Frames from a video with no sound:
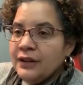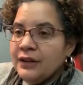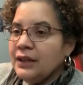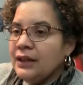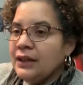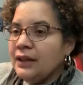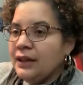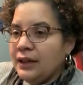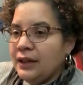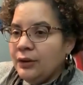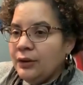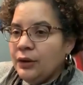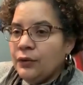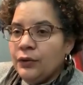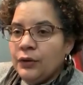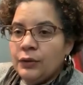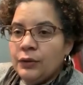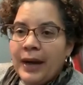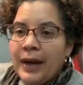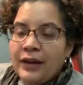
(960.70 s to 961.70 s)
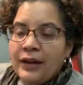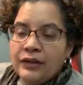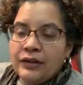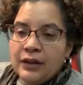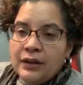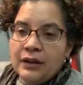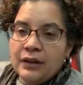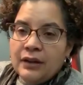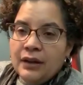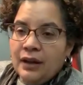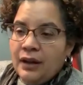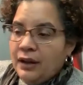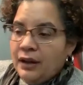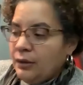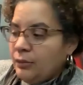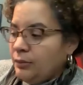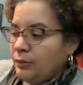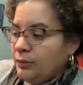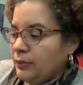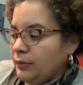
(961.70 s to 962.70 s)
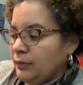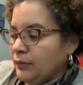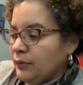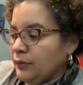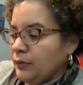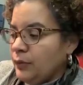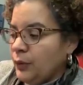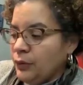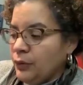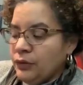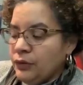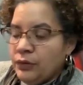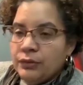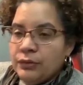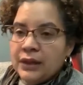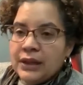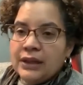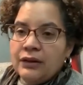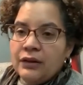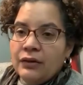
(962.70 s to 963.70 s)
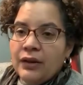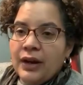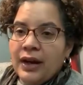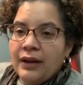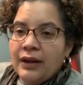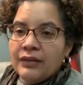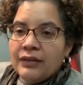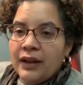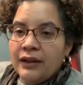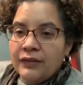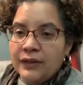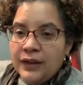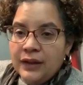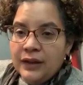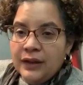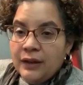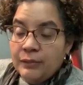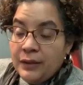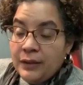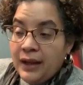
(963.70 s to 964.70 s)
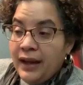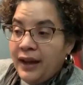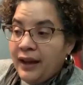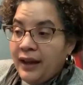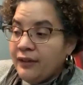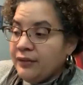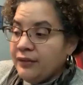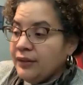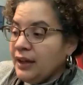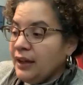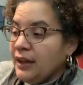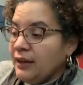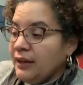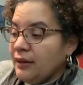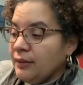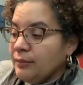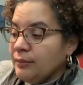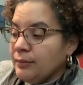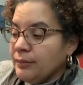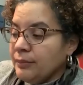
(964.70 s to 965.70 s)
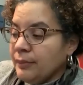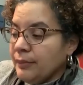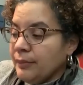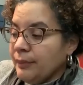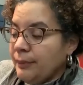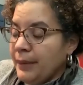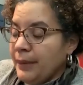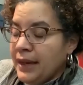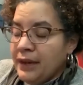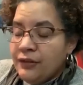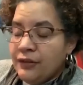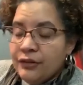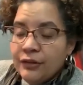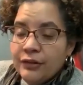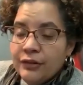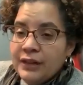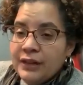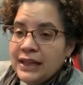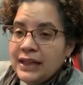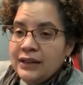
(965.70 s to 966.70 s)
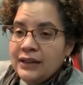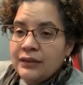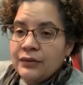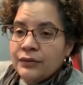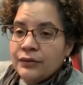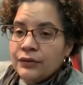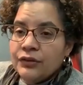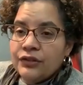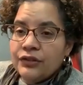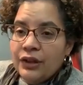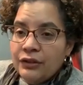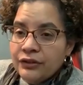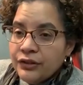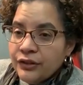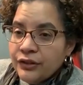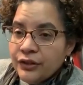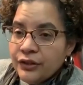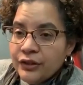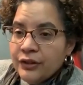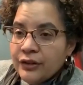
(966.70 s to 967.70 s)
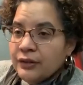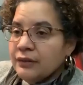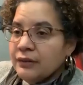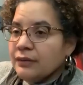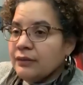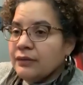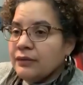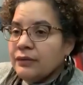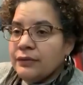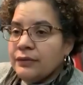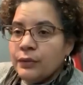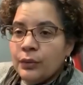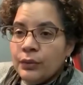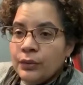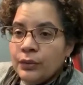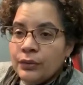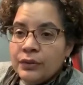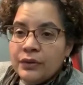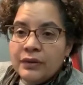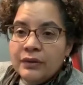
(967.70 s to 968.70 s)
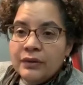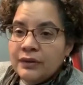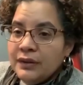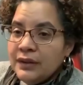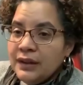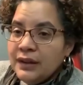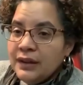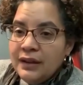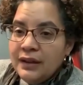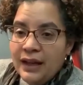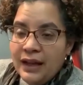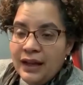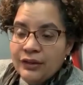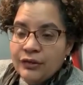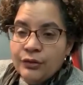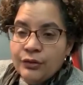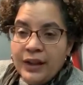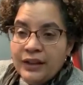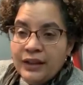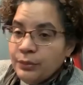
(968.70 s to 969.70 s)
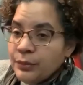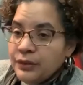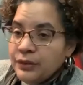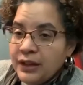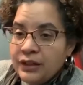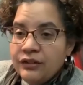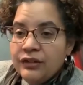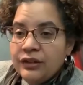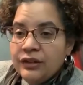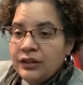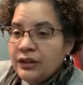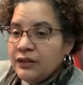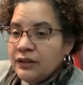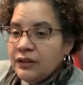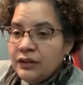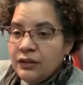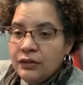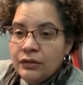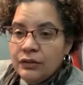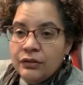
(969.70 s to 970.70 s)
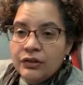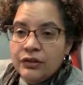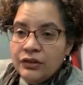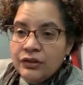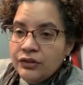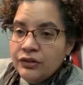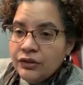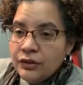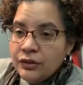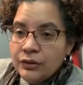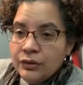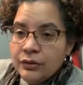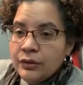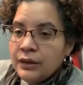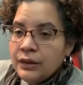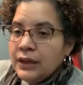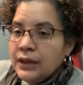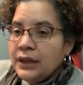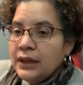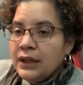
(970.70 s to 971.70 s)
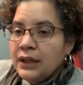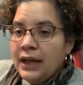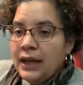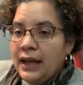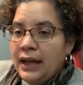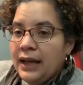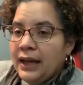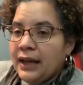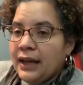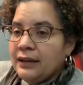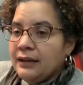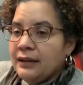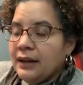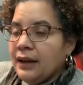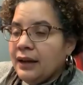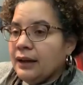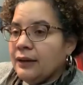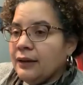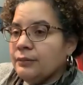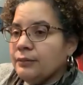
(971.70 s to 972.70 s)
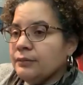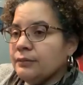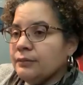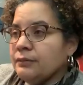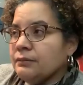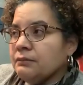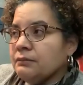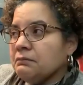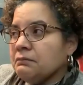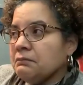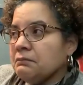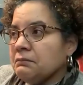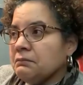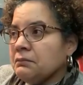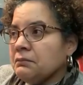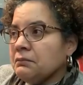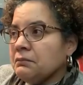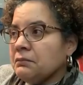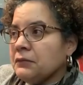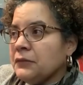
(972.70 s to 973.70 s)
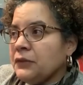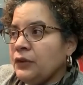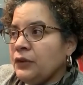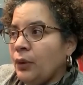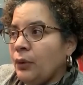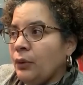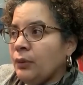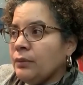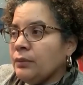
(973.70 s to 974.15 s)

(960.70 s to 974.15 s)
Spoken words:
And if you imagine folks who really don't have a lot of income, they have major needs for shelter, food, transportation is a huge issue. And so,